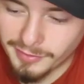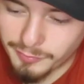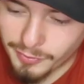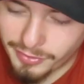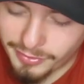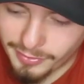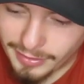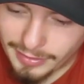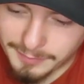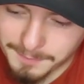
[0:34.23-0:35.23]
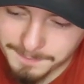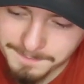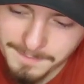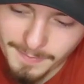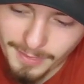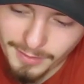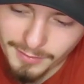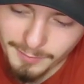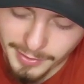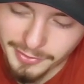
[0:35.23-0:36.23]
myself with
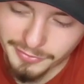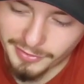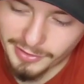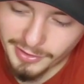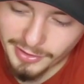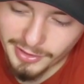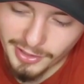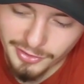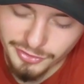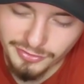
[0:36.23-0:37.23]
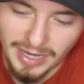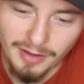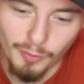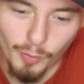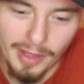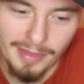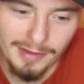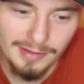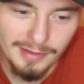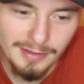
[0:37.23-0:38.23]
Petersen and just kind of the
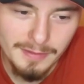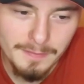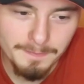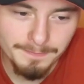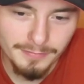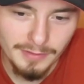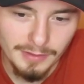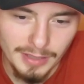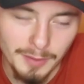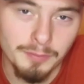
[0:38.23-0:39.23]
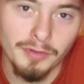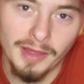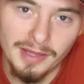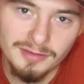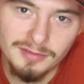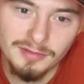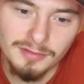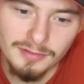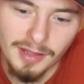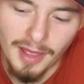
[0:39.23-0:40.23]
way that he
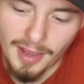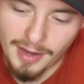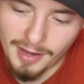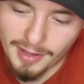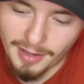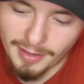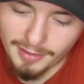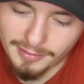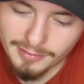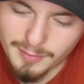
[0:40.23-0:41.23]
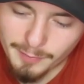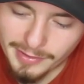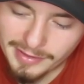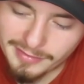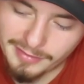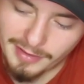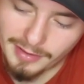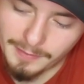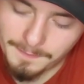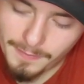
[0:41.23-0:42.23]
plays. And I think the
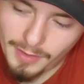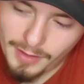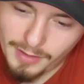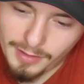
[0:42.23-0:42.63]
biggest thing,